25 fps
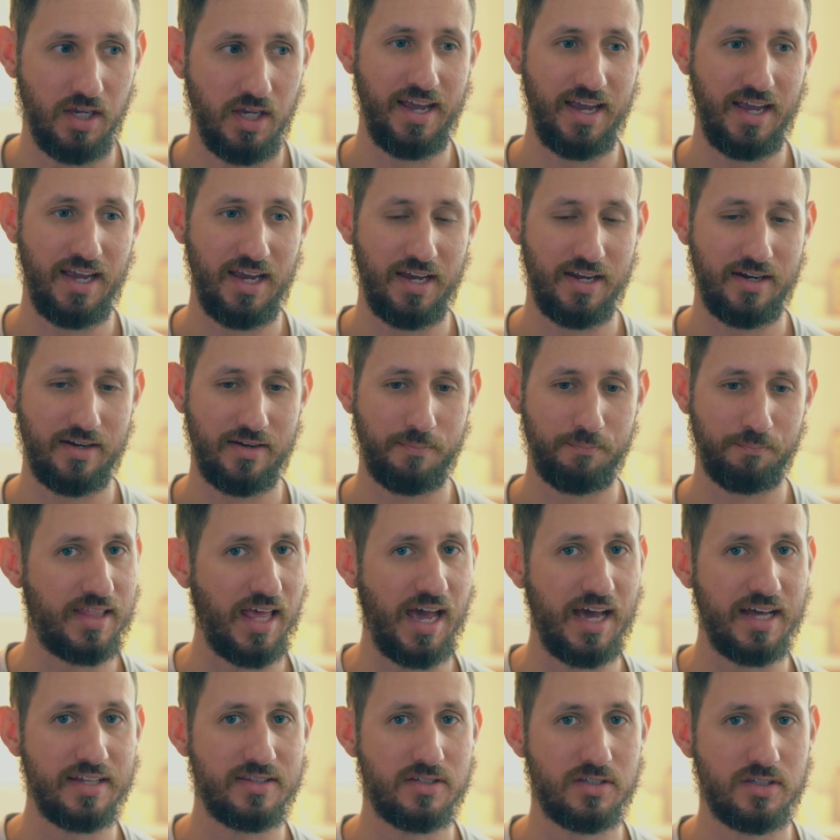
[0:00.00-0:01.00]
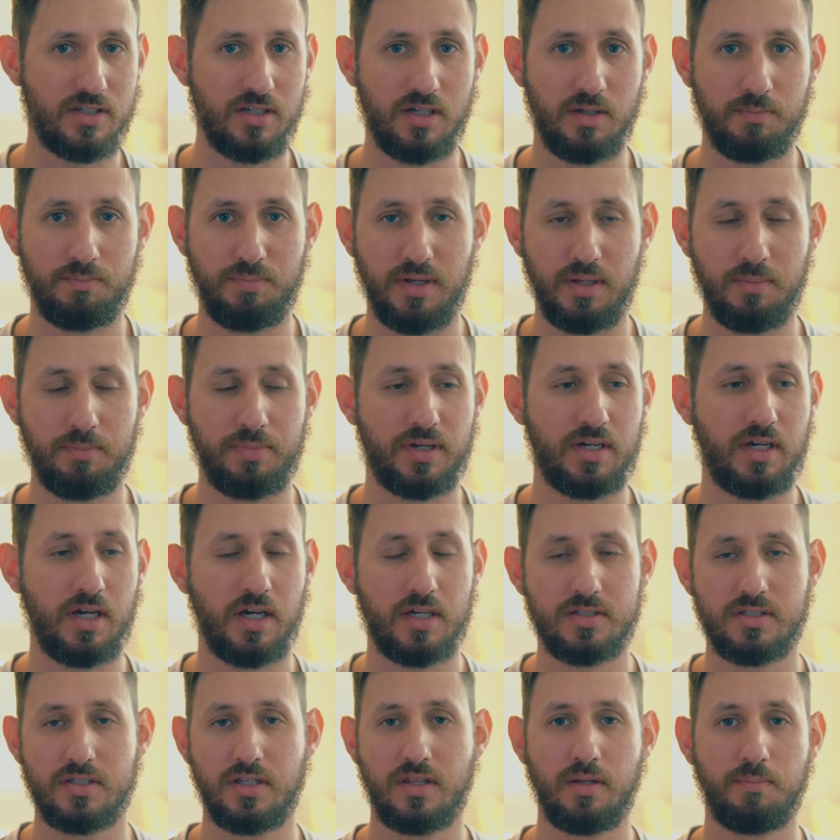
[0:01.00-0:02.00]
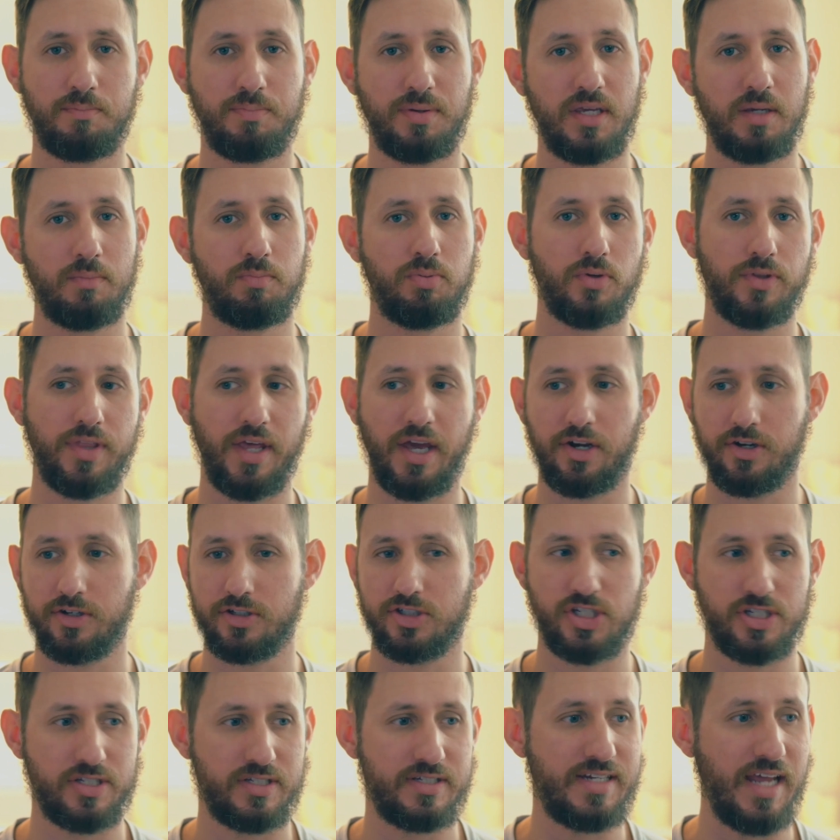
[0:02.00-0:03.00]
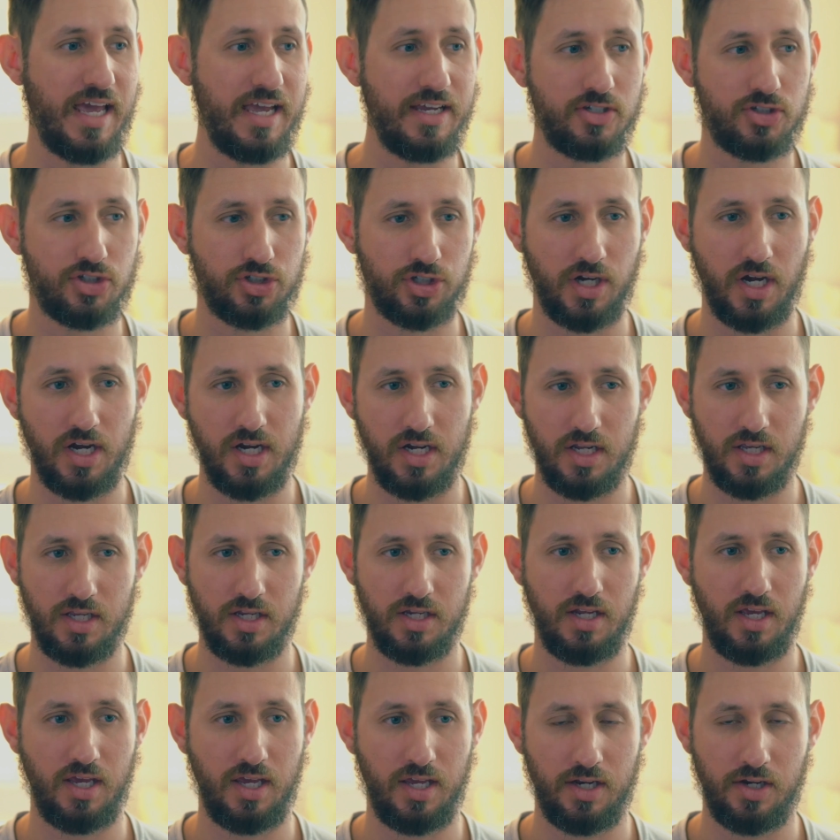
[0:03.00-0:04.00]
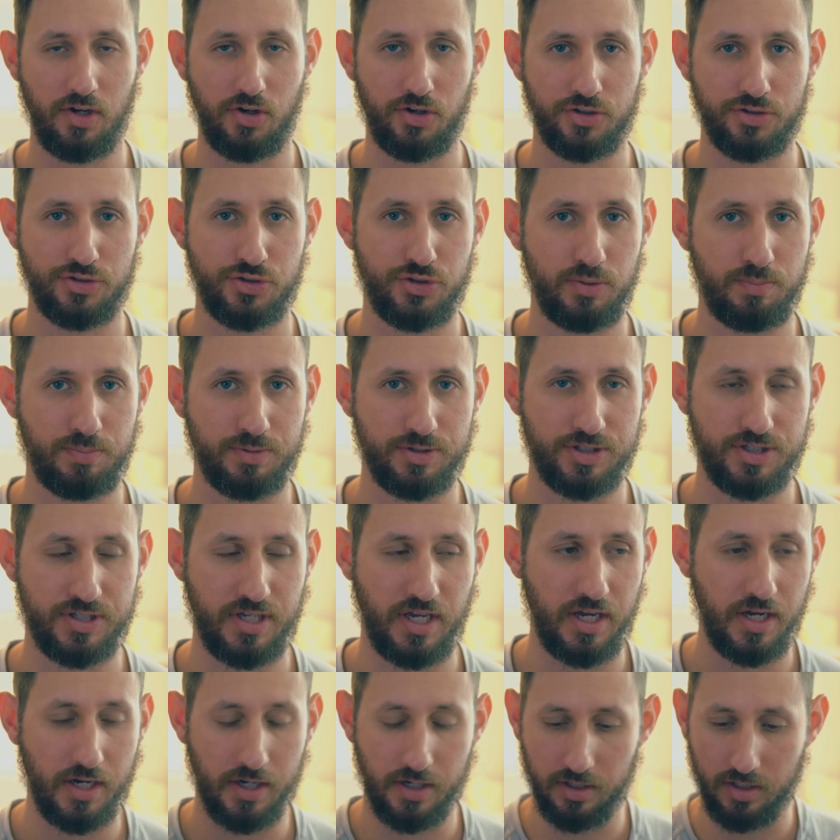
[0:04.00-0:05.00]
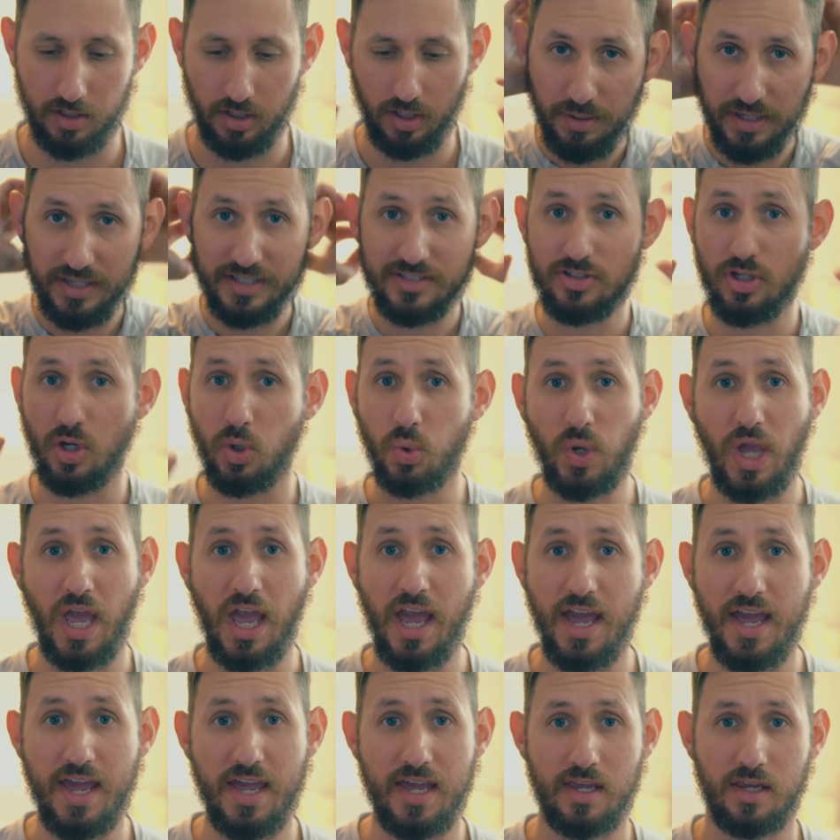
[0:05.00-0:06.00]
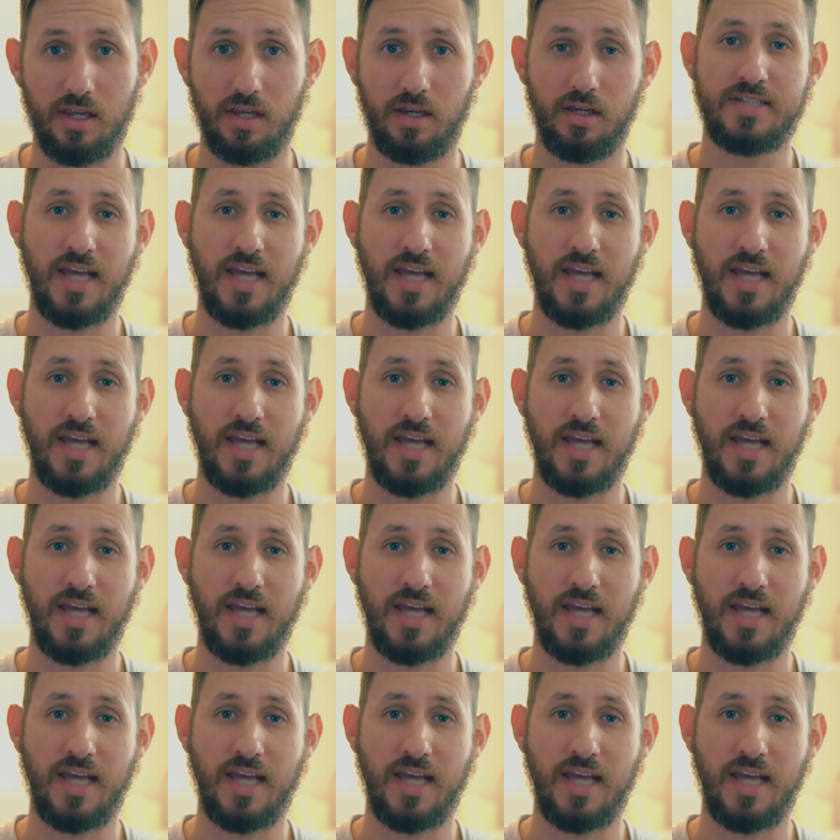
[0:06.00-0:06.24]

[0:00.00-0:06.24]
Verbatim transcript: And that's going to be because of the people that are just day trading and are super scared. But it's okay.